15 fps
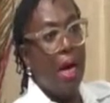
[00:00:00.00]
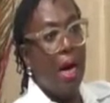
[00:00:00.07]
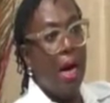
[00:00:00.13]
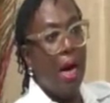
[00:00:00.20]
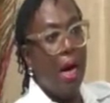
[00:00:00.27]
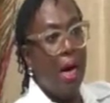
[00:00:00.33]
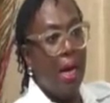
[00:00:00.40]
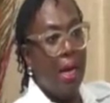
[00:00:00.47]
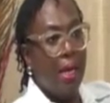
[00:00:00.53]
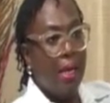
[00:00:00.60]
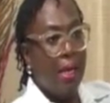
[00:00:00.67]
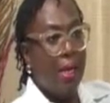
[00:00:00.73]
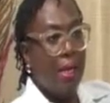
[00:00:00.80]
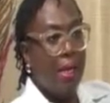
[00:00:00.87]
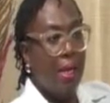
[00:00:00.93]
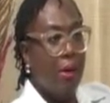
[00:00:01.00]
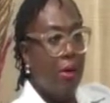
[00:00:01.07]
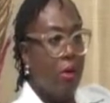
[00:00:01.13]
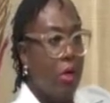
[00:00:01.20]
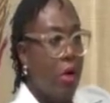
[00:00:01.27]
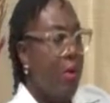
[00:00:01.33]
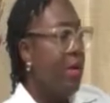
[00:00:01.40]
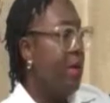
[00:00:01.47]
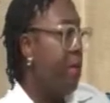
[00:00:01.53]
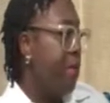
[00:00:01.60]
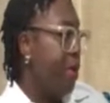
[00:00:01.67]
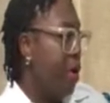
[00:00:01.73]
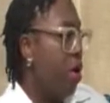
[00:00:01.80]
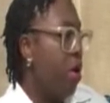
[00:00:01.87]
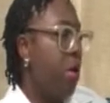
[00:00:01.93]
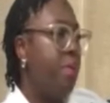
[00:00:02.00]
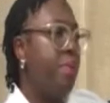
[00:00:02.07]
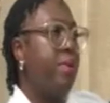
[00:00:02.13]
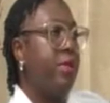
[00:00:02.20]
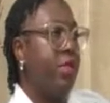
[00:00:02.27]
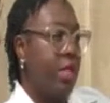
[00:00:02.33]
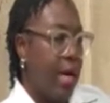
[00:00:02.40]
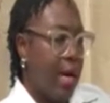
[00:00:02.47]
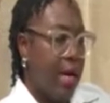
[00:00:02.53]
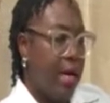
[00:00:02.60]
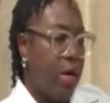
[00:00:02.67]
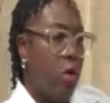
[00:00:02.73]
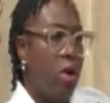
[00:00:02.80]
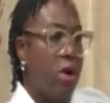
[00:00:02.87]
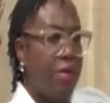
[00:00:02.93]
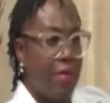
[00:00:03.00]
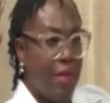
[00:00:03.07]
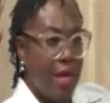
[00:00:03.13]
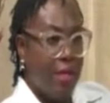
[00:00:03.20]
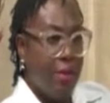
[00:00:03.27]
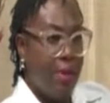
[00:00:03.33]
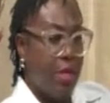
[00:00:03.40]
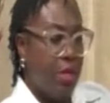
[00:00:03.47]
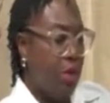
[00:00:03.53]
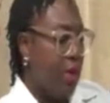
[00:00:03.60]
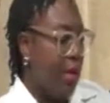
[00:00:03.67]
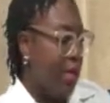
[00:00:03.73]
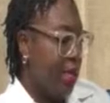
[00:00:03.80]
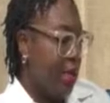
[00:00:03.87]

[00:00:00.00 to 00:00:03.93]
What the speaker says: and during the pre-op check and all of that to make sure